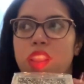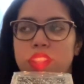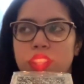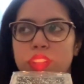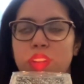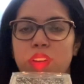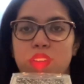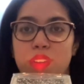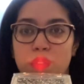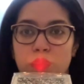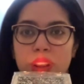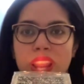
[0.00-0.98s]

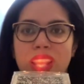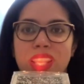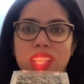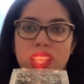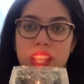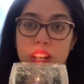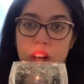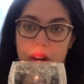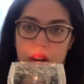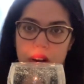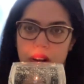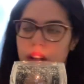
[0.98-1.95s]
you're riding it
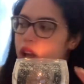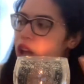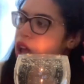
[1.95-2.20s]
along.